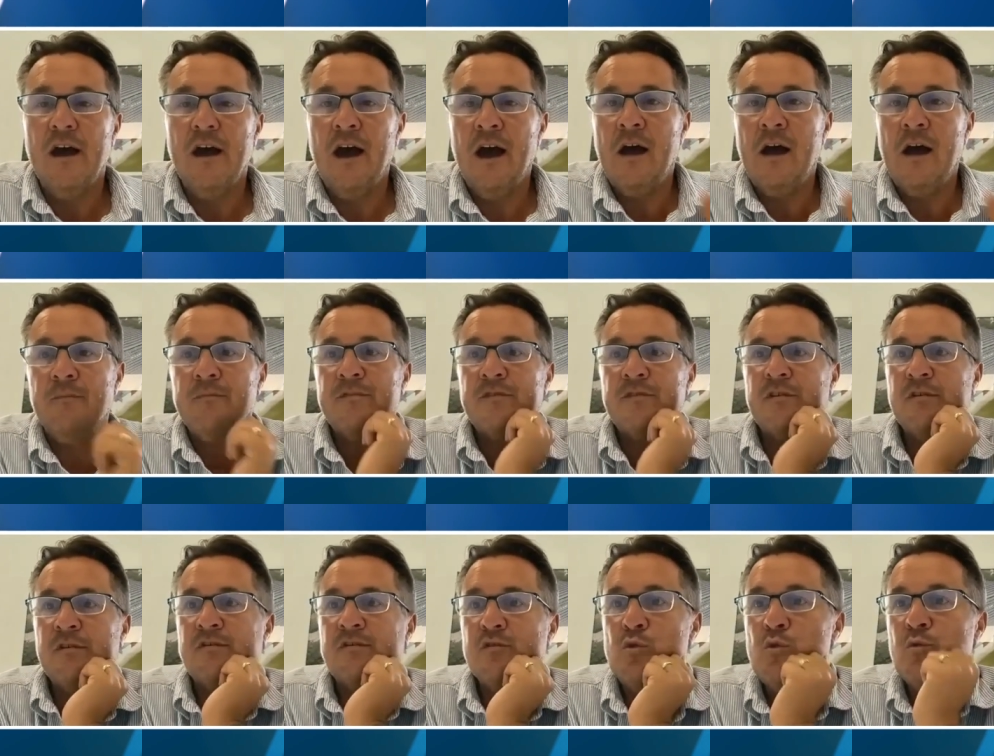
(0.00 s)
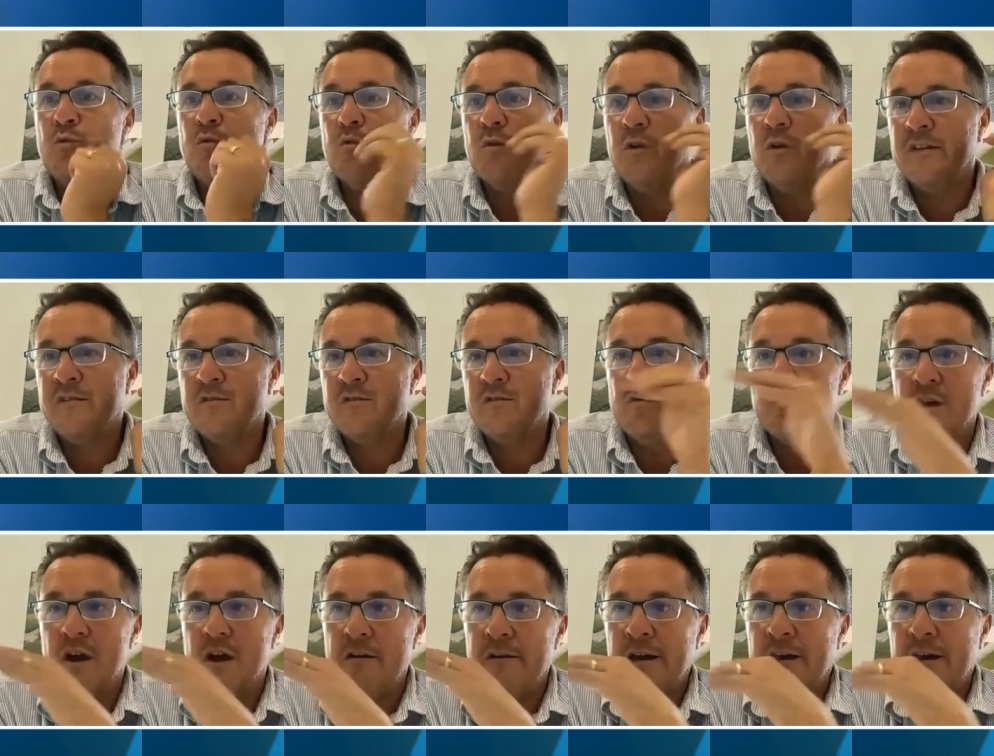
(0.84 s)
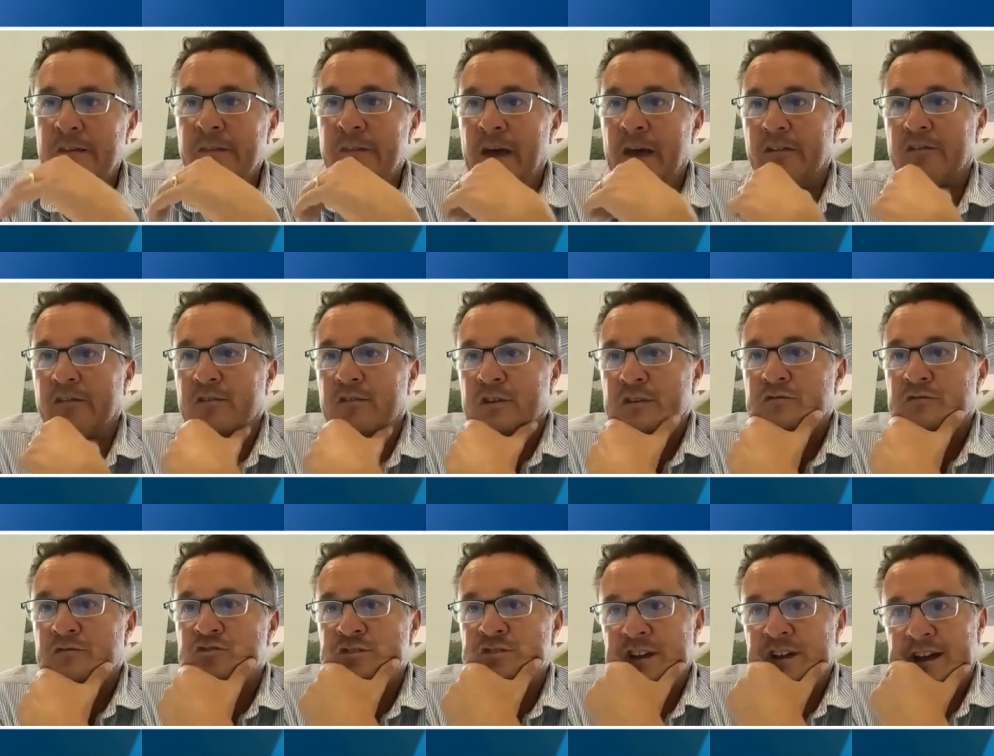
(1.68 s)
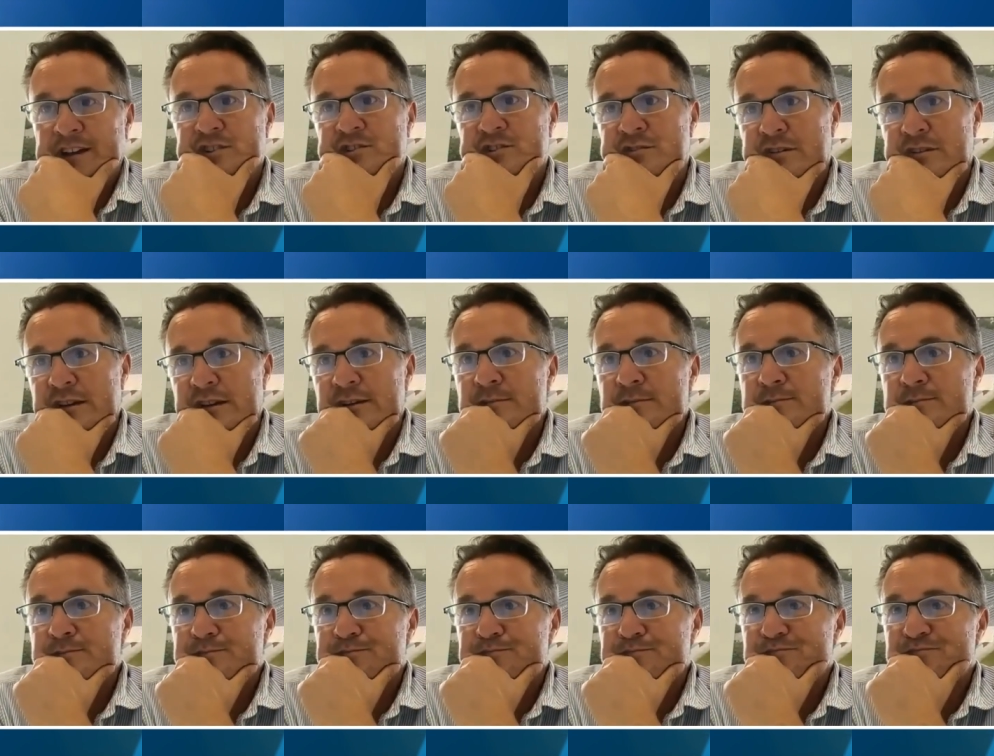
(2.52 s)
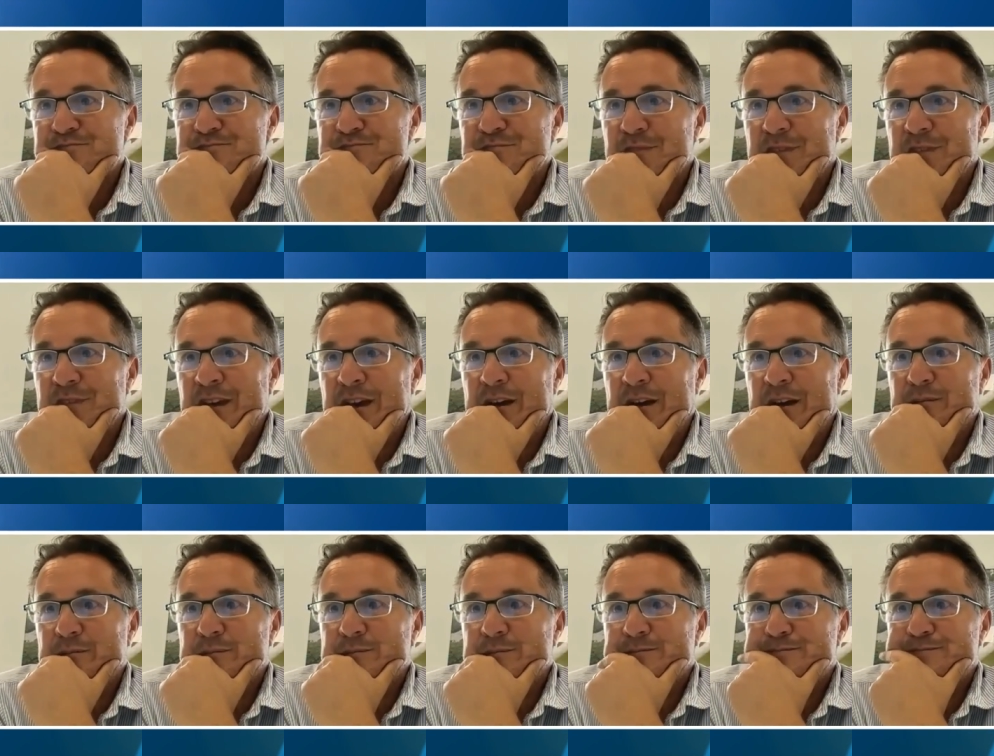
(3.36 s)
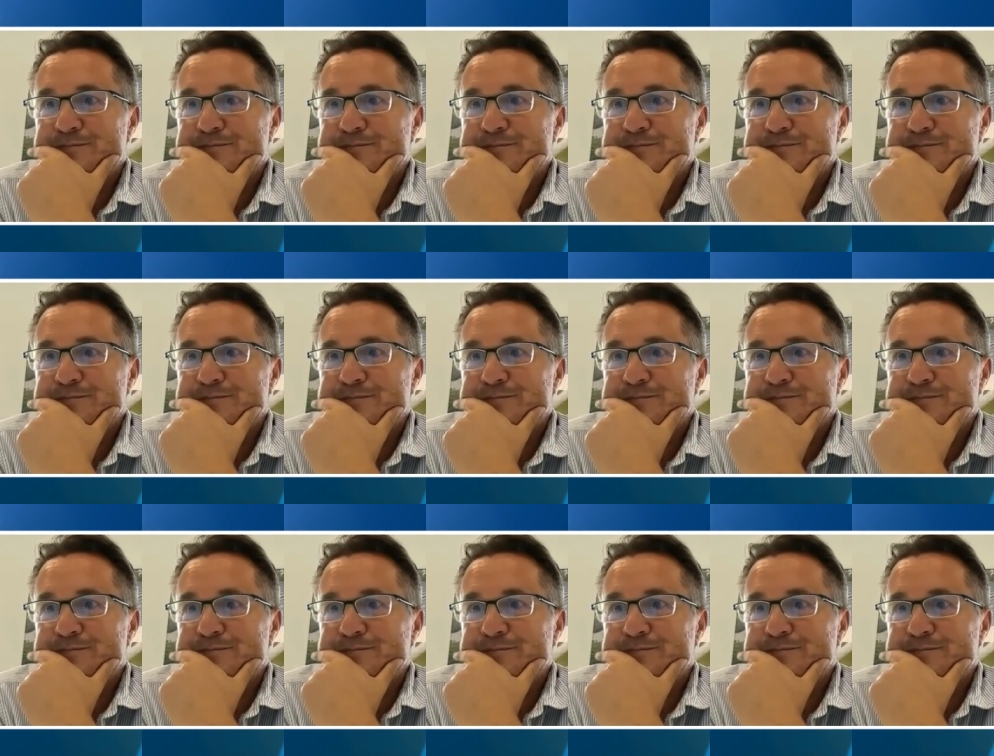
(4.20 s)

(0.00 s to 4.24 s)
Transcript: Um, so it's all it's all going in that sort of trajectory. Yeah.